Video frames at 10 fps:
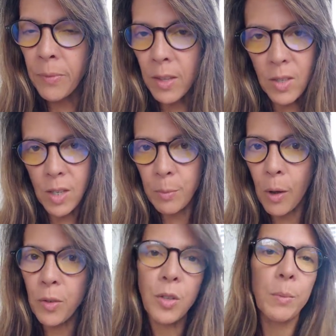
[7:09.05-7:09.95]
This could
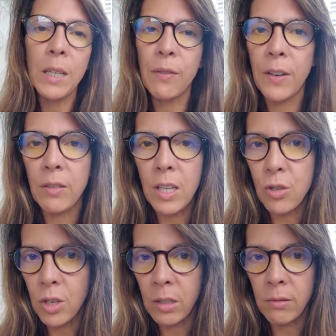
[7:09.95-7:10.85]
also be a
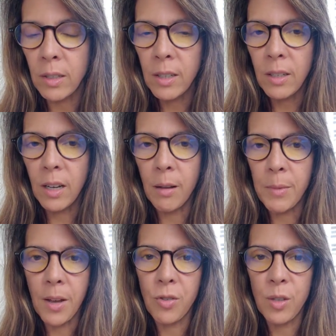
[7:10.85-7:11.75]
foundation,
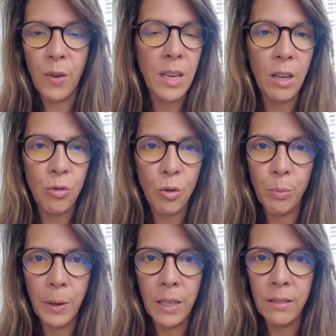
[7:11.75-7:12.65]
not just financial,
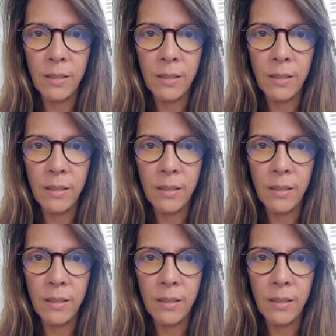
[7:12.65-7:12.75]
but